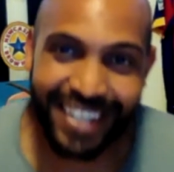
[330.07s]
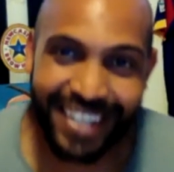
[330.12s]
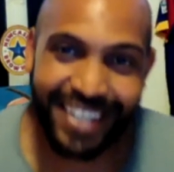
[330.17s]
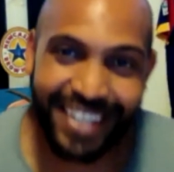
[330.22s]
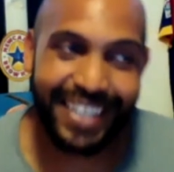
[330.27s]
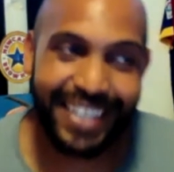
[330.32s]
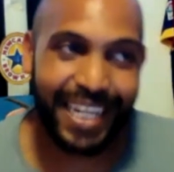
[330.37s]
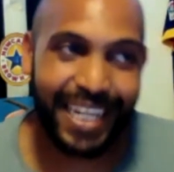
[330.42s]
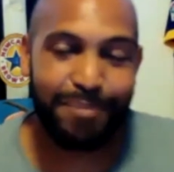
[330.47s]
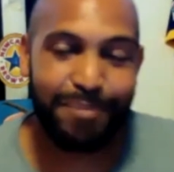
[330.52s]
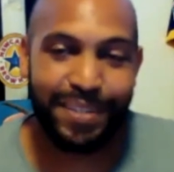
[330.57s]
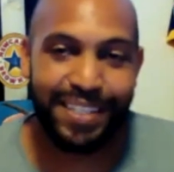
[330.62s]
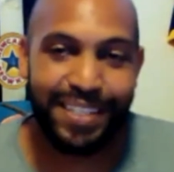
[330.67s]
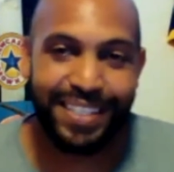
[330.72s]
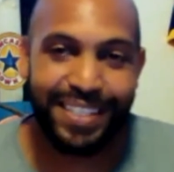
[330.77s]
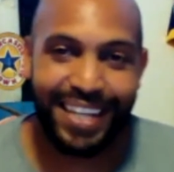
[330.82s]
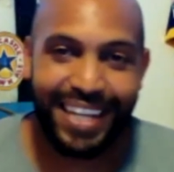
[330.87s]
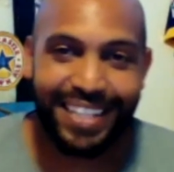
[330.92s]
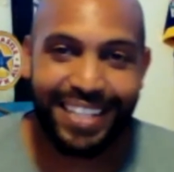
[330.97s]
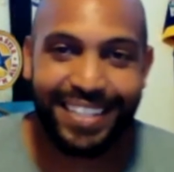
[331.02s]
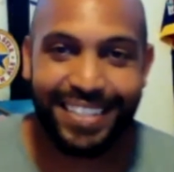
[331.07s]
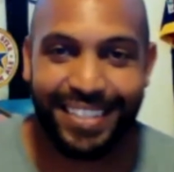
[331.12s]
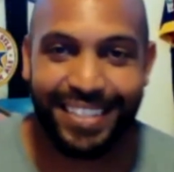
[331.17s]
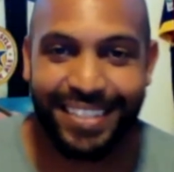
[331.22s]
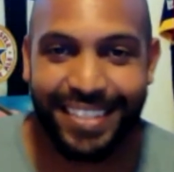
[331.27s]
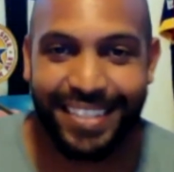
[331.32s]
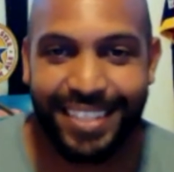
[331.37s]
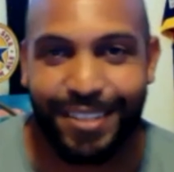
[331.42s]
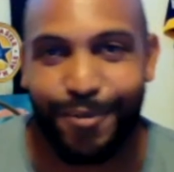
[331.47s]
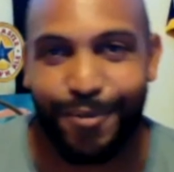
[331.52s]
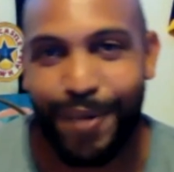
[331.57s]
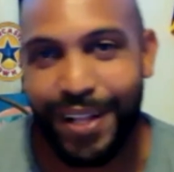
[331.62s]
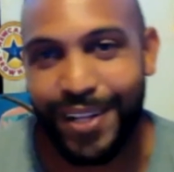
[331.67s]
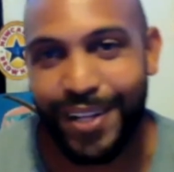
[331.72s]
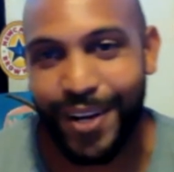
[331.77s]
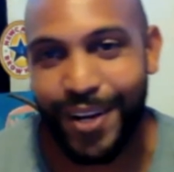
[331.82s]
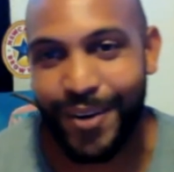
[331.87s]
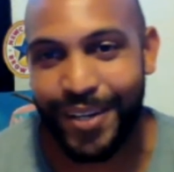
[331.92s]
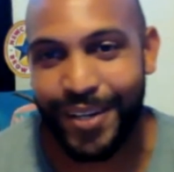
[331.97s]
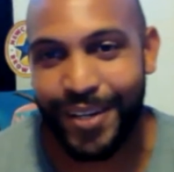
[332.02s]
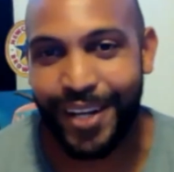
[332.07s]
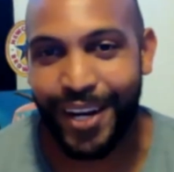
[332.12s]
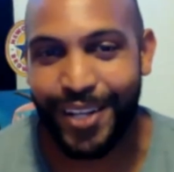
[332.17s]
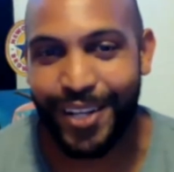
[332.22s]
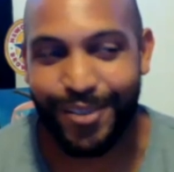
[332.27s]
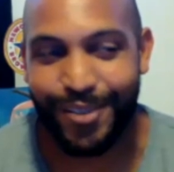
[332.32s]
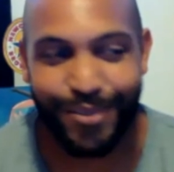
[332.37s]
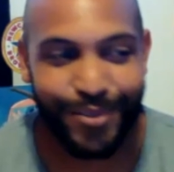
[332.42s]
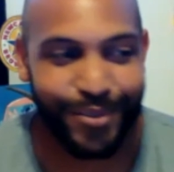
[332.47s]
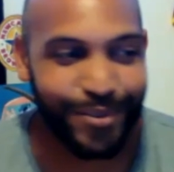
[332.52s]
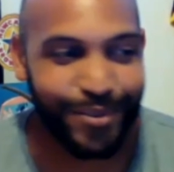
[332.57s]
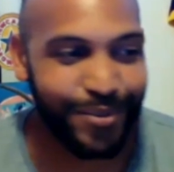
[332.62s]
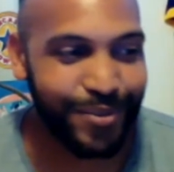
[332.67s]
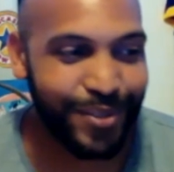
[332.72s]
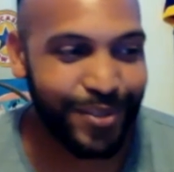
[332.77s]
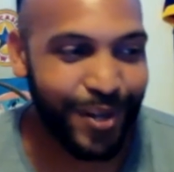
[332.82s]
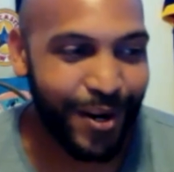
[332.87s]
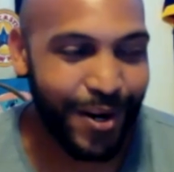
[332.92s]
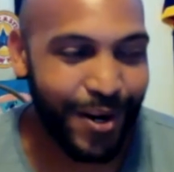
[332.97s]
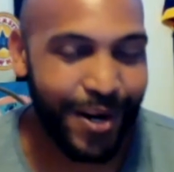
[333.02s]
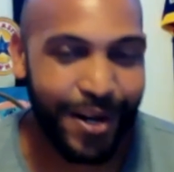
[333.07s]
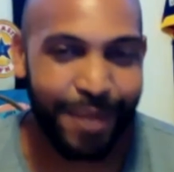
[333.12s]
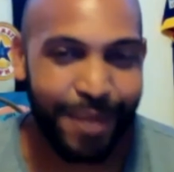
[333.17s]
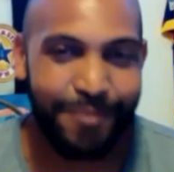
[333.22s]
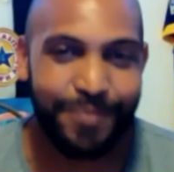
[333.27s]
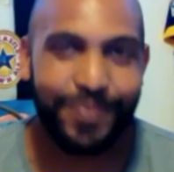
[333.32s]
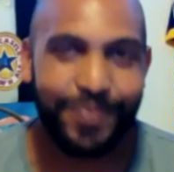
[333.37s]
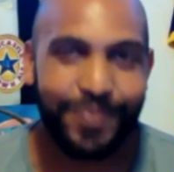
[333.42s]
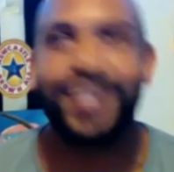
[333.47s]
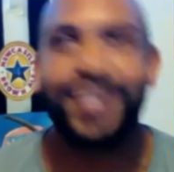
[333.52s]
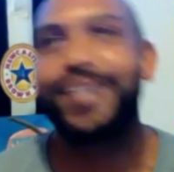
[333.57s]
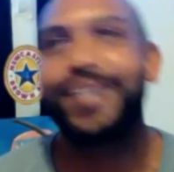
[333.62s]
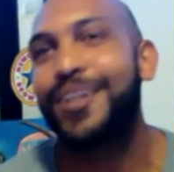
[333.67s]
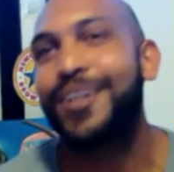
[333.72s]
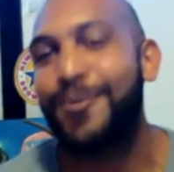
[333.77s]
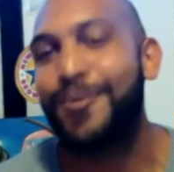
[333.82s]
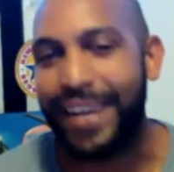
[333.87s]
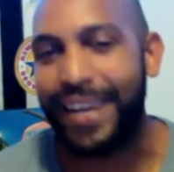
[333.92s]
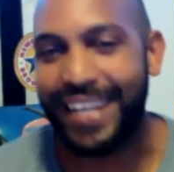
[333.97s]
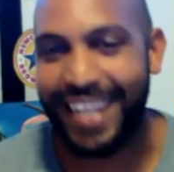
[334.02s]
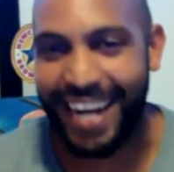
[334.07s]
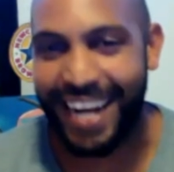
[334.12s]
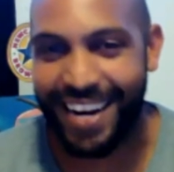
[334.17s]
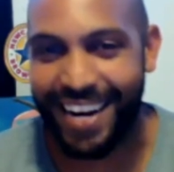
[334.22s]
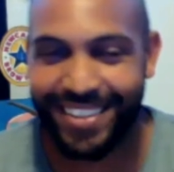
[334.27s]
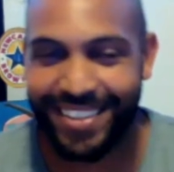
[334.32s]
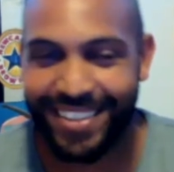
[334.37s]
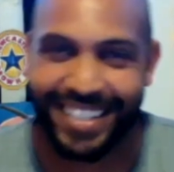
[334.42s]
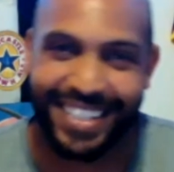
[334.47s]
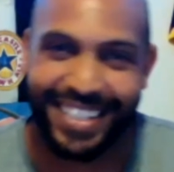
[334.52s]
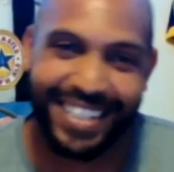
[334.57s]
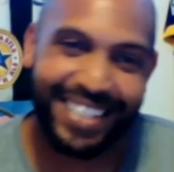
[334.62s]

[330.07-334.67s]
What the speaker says: He kept his title while going to the away ground.